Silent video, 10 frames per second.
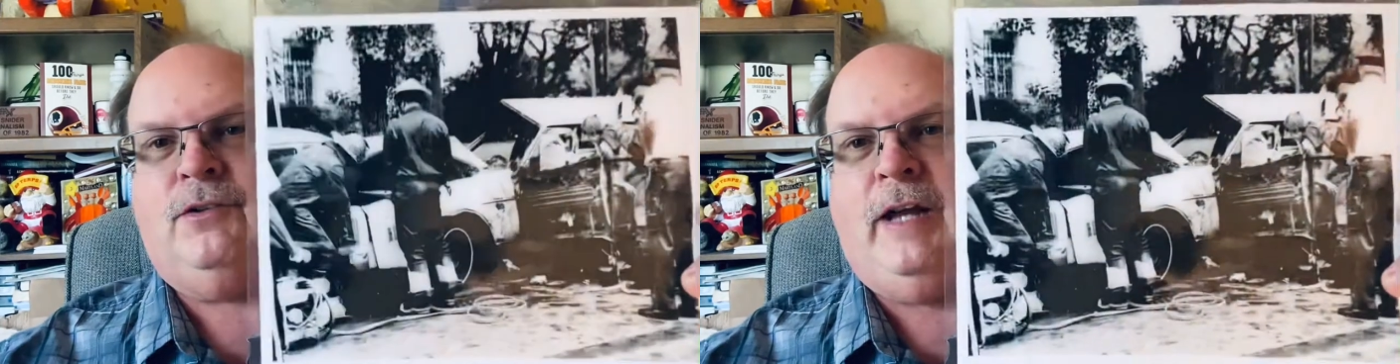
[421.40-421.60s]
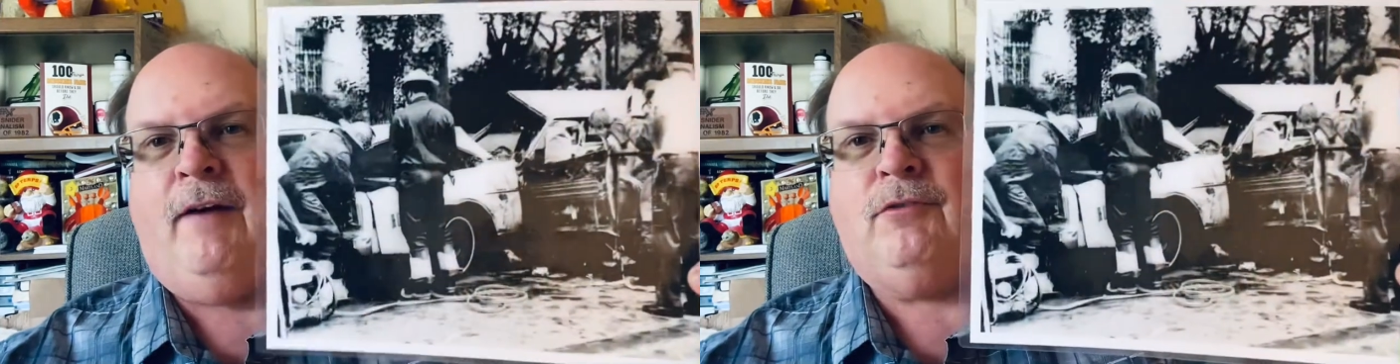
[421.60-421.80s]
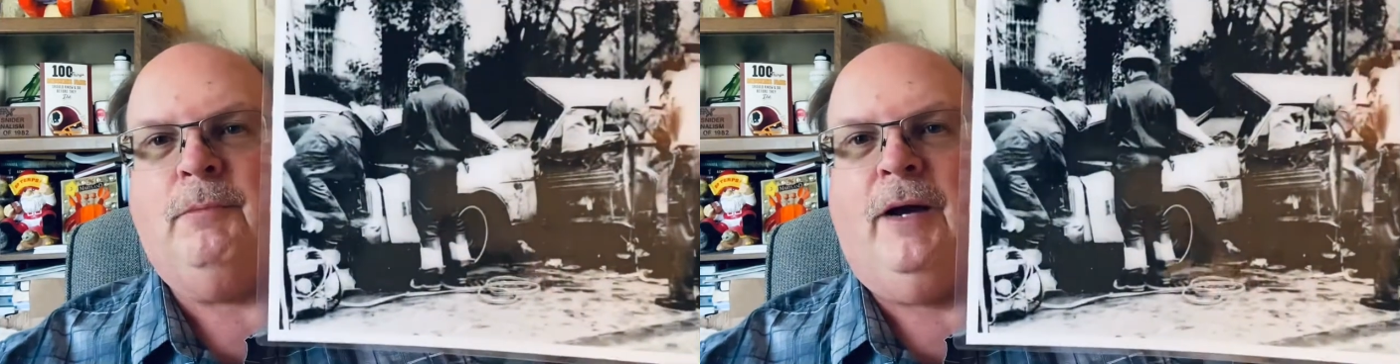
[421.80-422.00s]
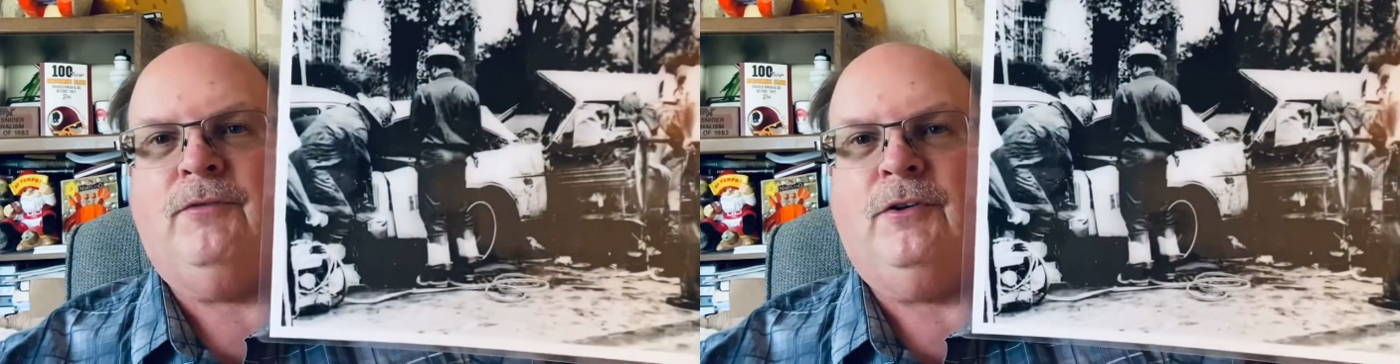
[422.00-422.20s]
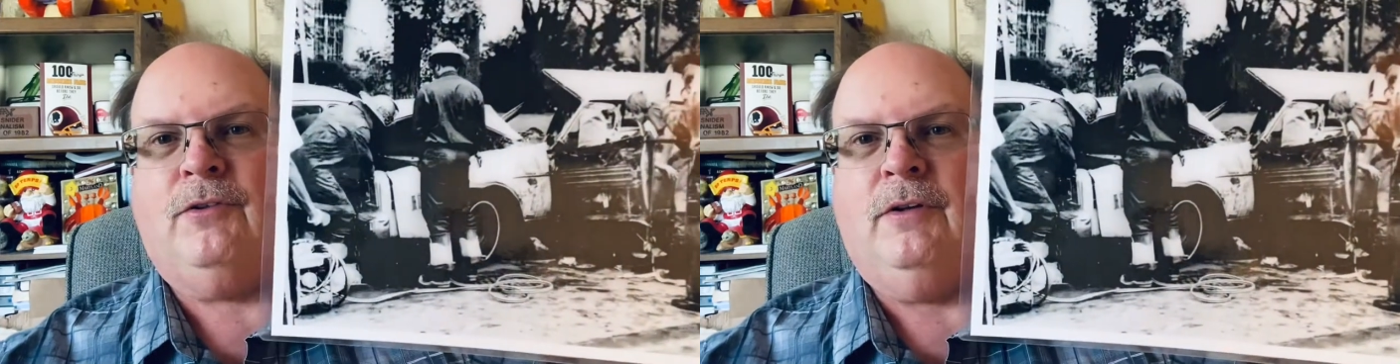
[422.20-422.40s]
the aftermath.
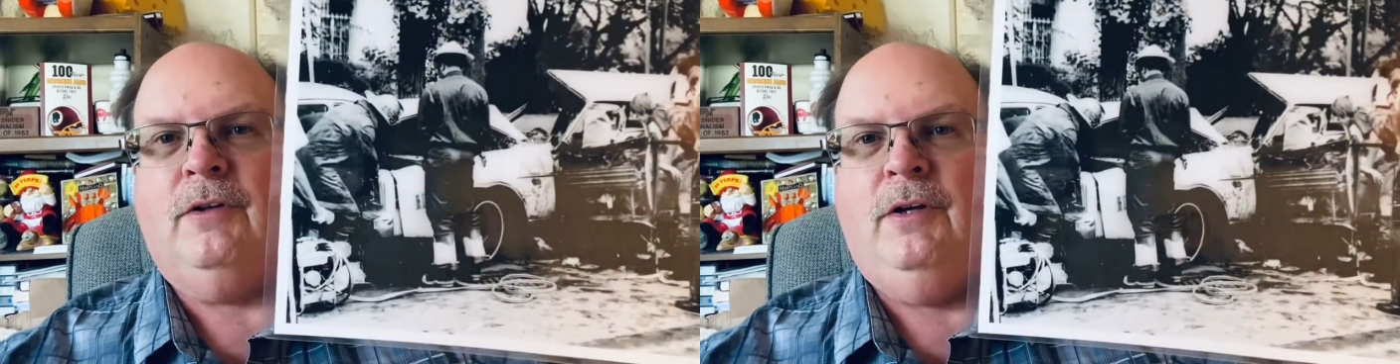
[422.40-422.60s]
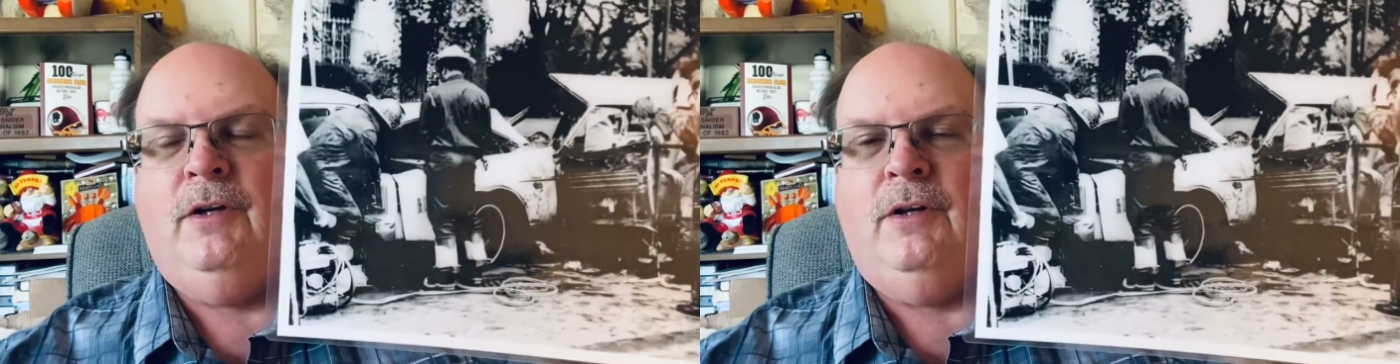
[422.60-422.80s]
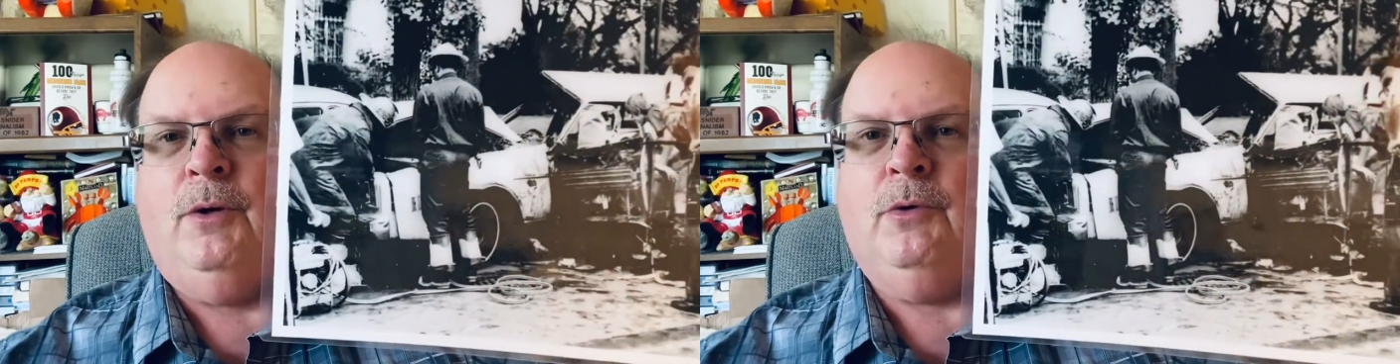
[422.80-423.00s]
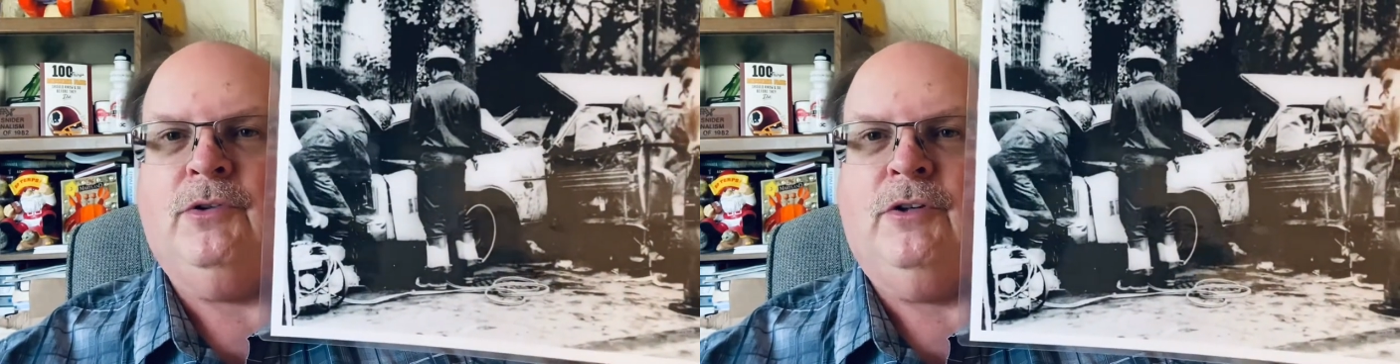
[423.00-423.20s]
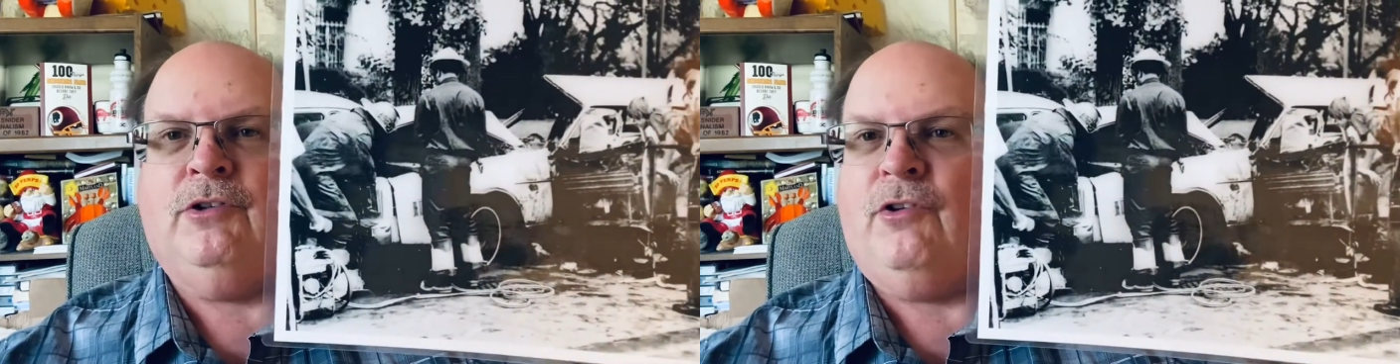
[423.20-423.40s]
Here's it. It was
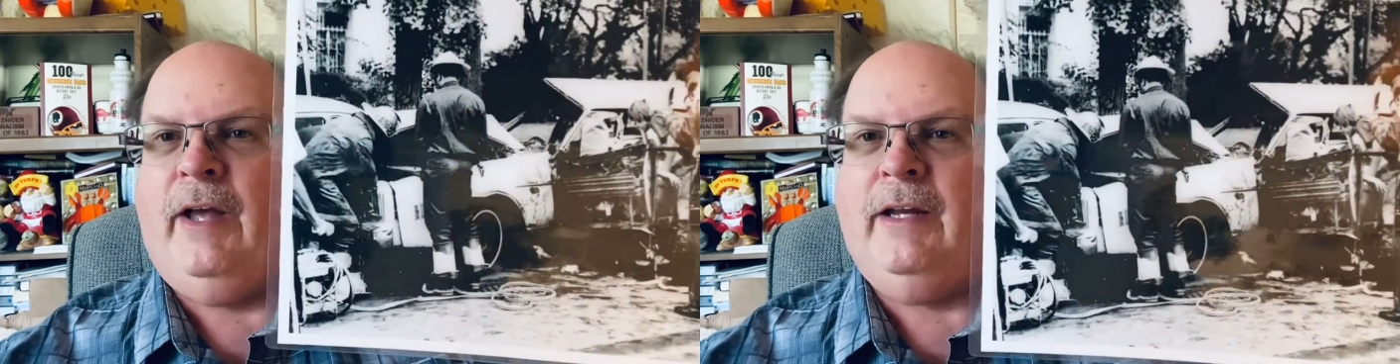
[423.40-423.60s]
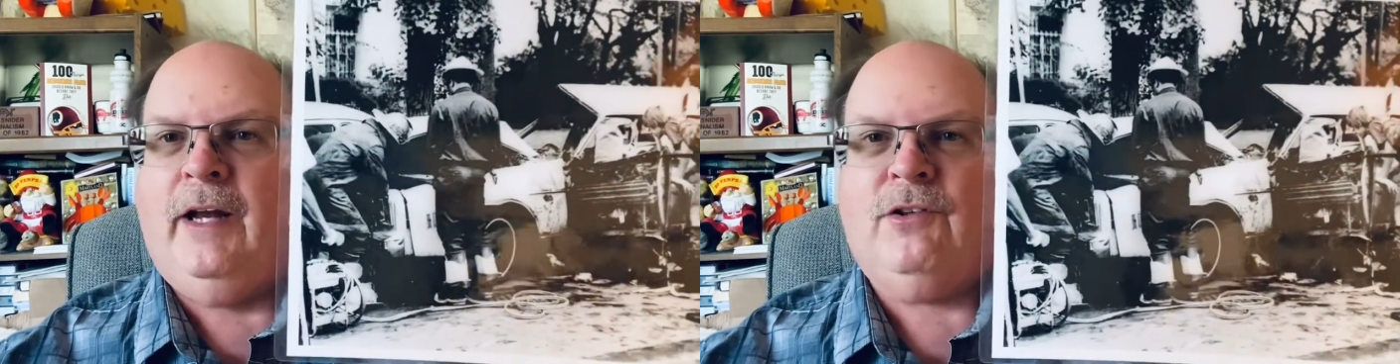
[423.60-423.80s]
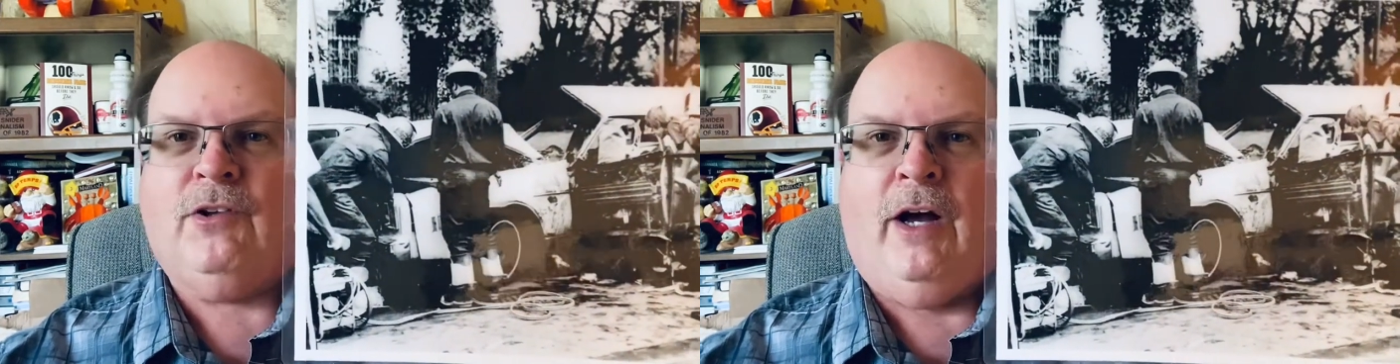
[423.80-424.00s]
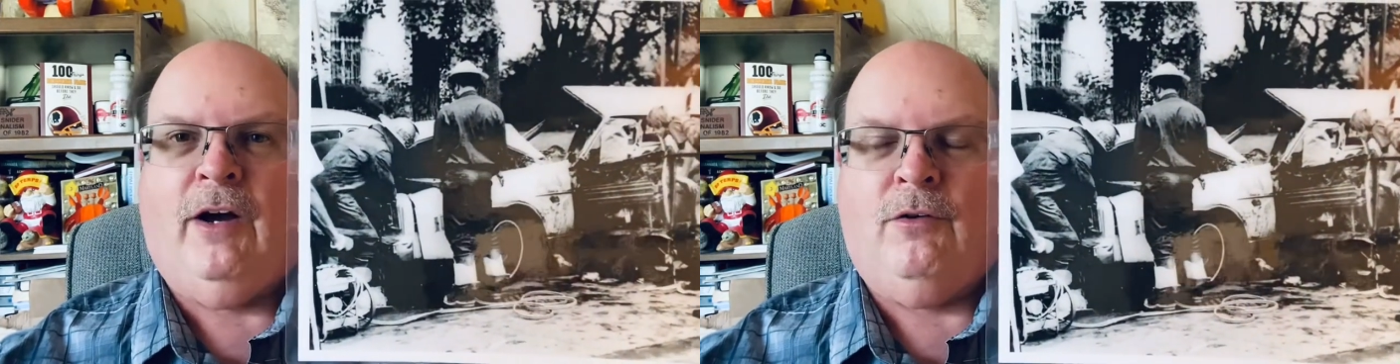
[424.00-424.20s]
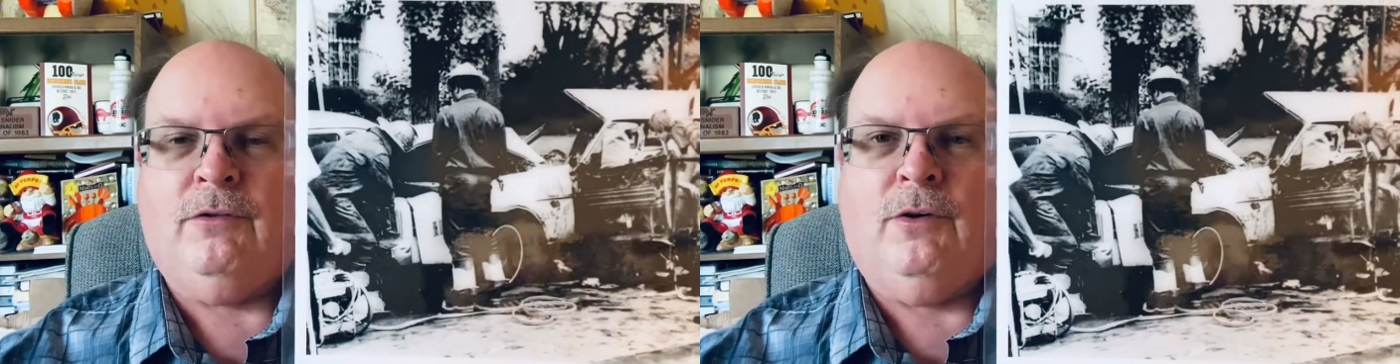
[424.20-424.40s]
a Chilean exile,